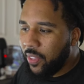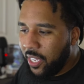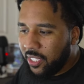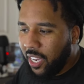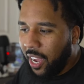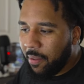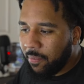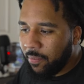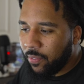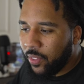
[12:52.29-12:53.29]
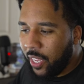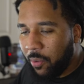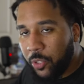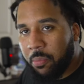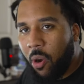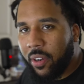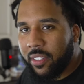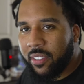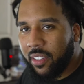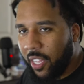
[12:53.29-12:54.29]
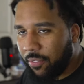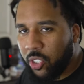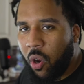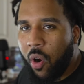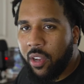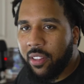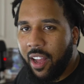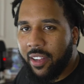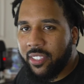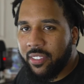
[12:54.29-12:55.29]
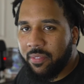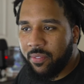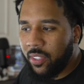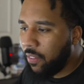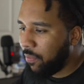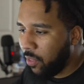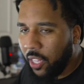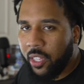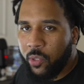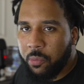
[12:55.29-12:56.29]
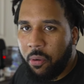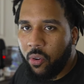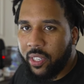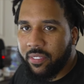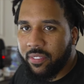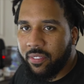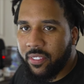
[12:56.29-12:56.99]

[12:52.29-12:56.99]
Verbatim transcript: This time, he was smart. Left his car unlocked. Nothing was broken.